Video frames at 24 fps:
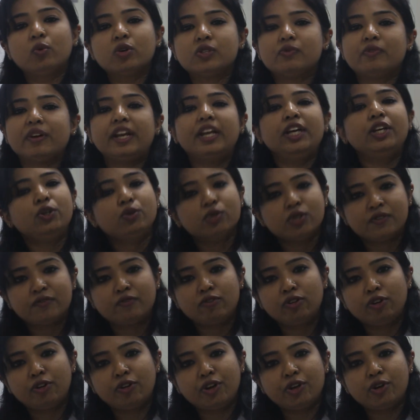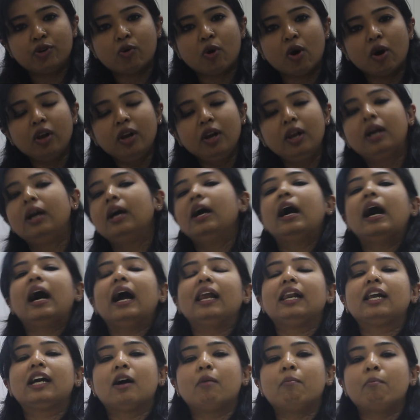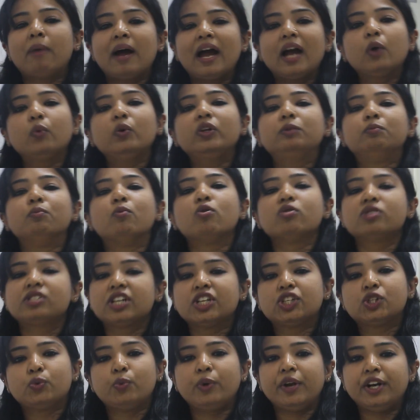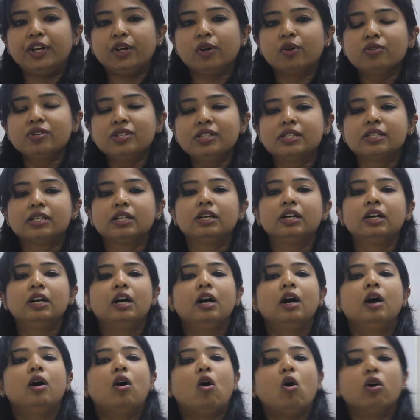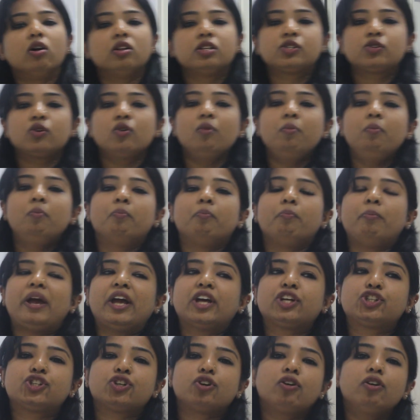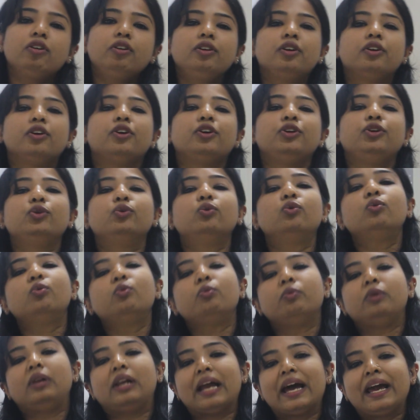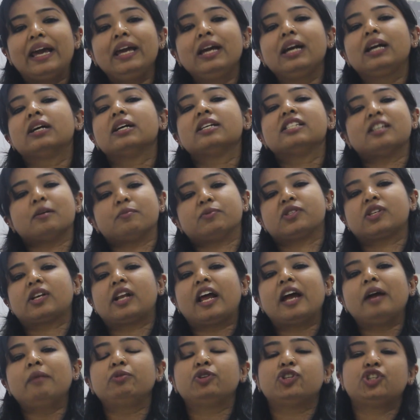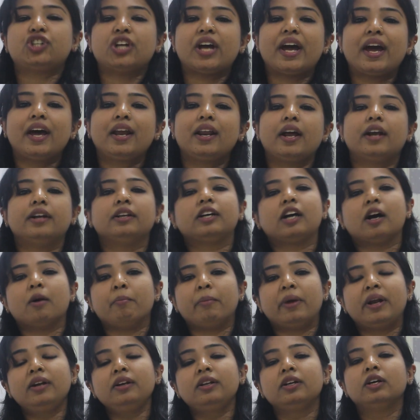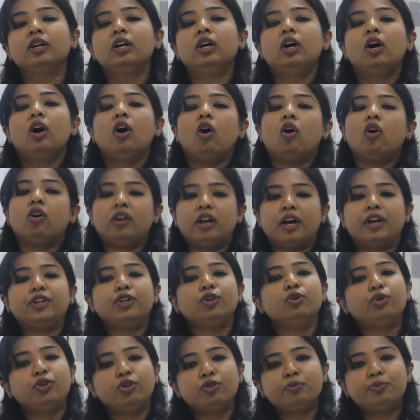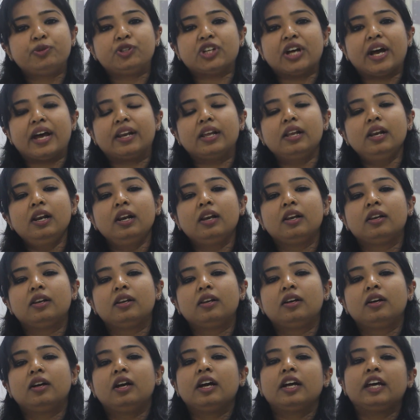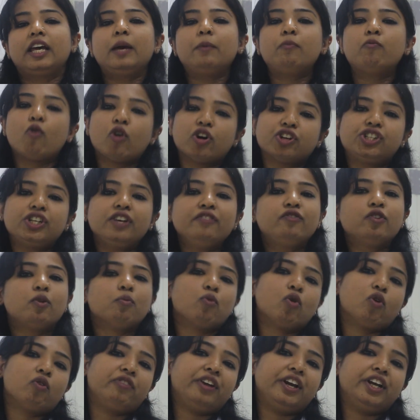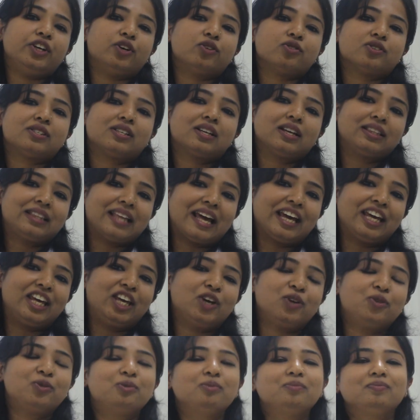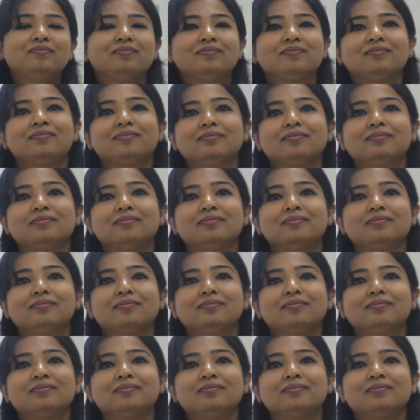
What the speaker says: was very useful to you all. I'll come back with more such videos. Also, make sure you like, subscribe, share and comment on our YouTube channel. Keep watching for more videos. Thank you.